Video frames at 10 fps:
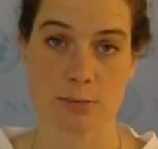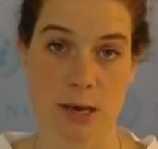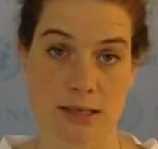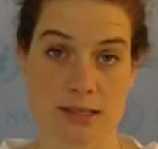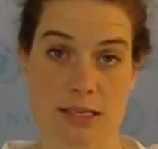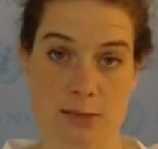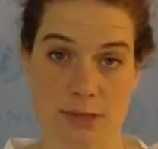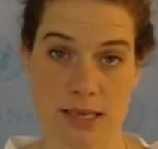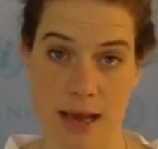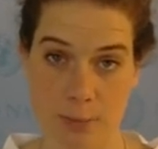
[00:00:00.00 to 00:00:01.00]
impact
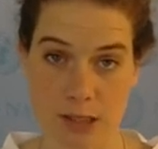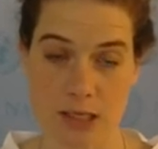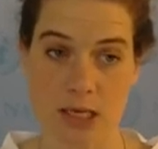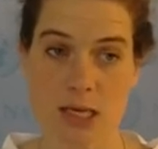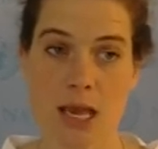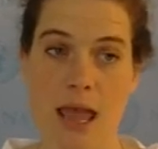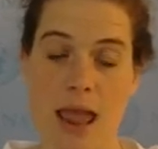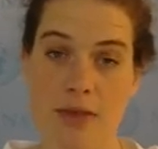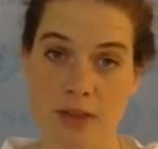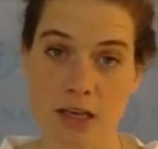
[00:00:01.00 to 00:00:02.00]
assessments happen,
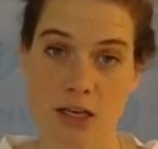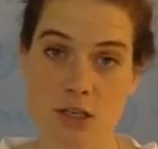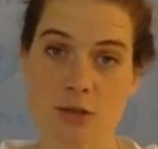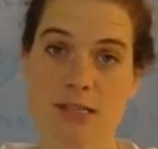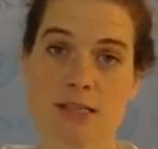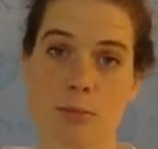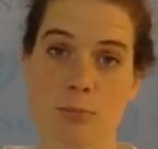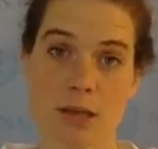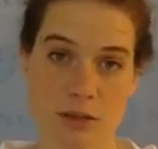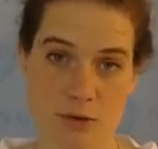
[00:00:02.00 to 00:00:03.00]
and that countries
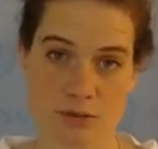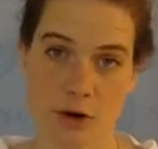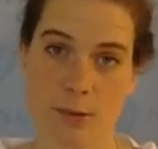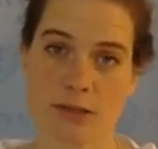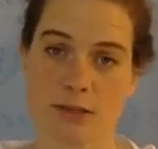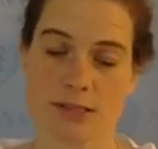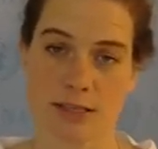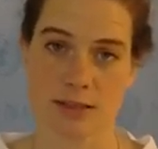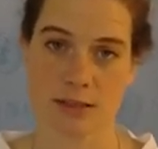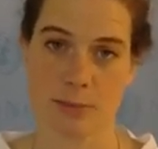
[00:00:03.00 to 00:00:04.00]
submit those environmental
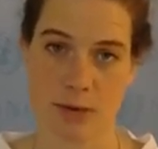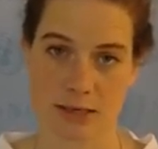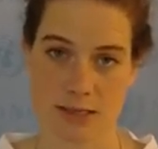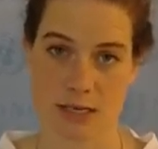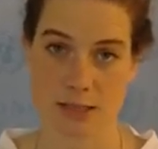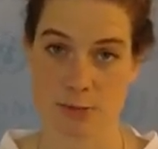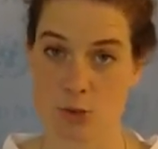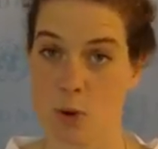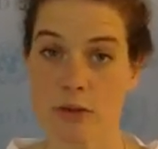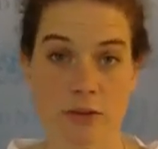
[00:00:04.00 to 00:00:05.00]
ass impact
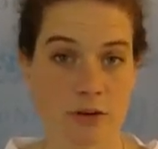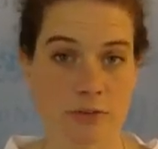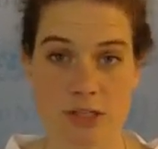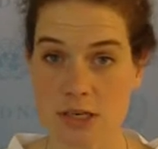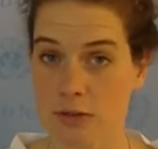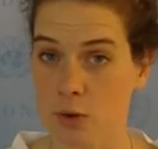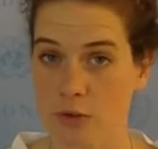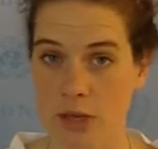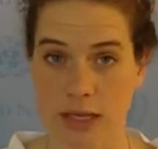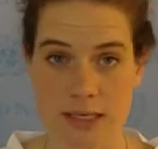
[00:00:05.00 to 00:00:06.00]
assessments, whether they're fishing in the
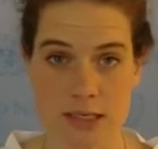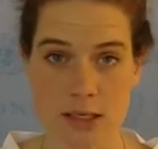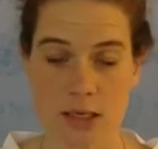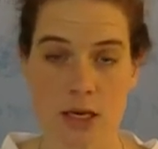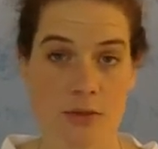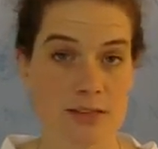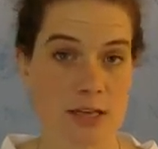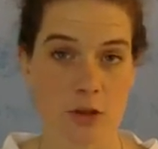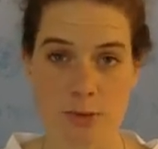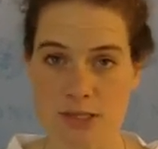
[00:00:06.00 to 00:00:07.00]
North Atlantic, the
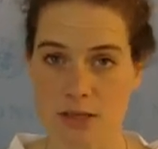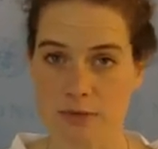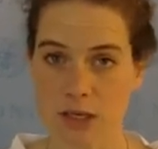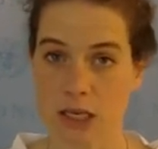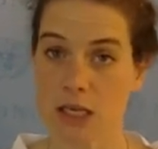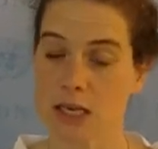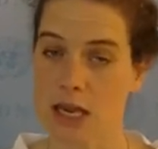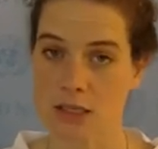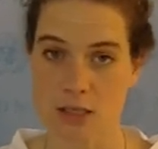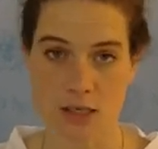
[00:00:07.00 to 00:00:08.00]
South Pacific, in
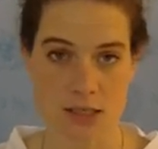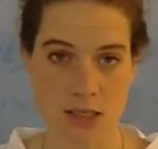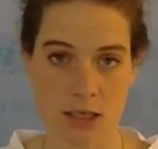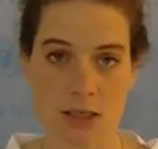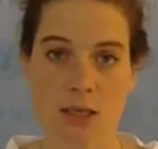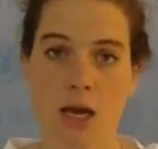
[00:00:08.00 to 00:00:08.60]
Antarctica,